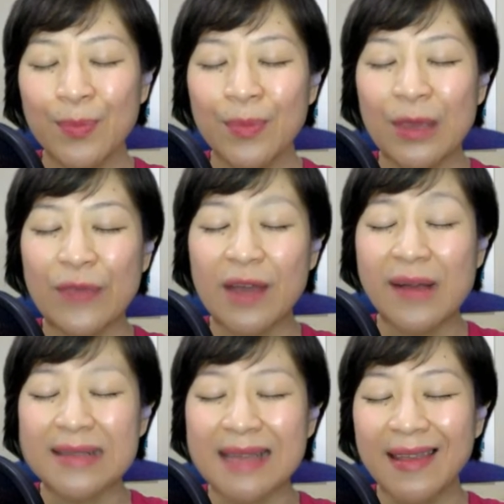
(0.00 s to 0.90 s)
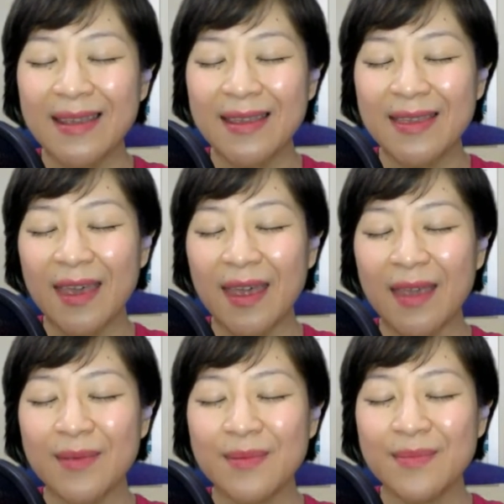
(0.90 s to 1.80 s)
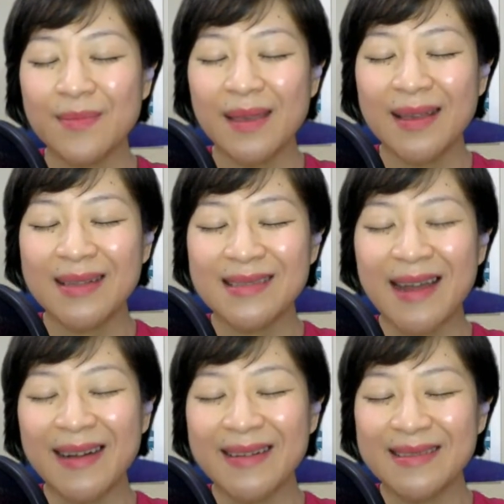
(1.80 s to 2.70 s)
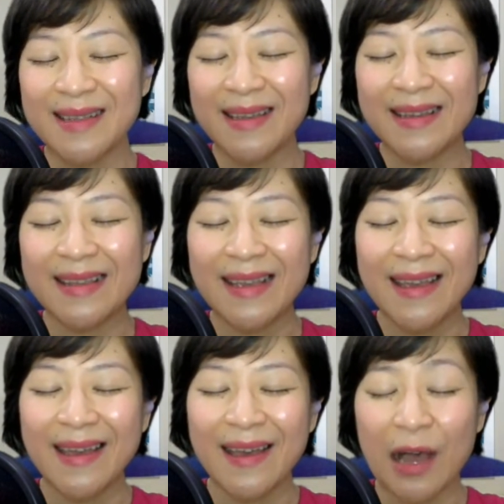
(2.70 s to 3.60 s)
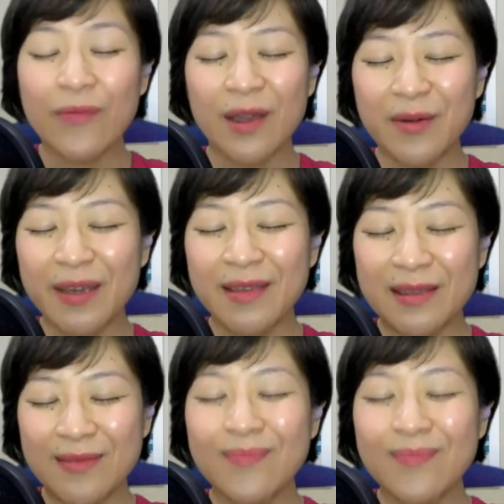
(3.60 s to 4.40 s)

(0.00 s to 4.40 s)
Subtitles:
If there is anything, Starseed are very